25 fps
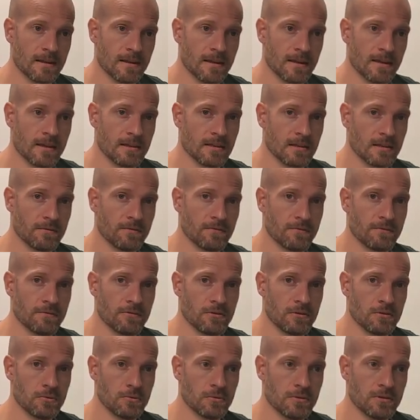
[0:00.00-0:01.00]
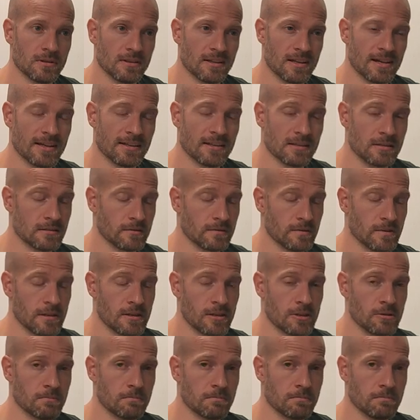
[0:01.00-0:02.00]
And if you like this
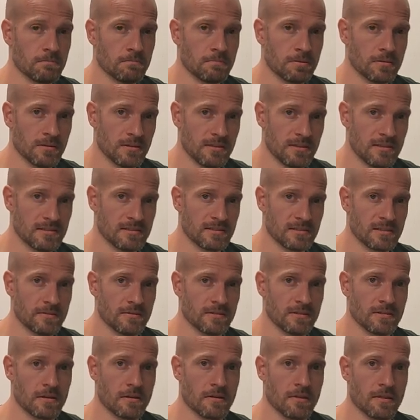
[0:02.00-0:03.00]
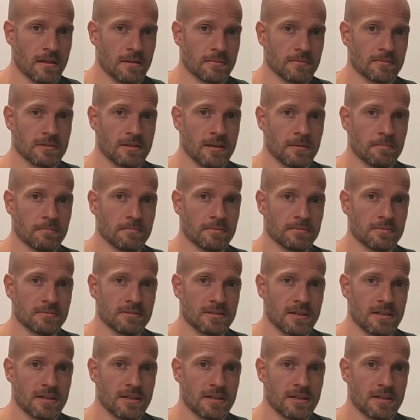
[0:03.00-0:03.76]
video, please give it a thumbs up.